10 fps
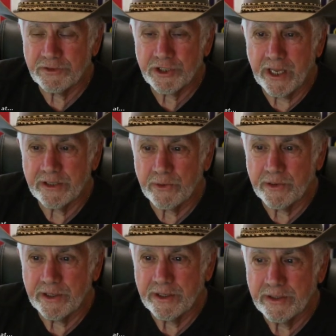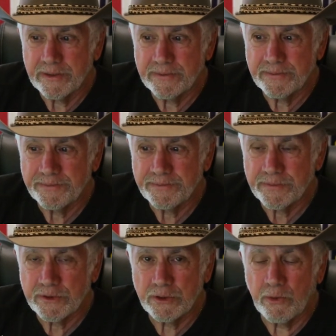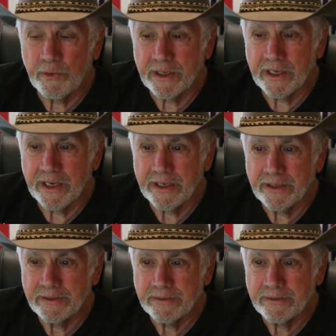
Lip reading: January, 2019.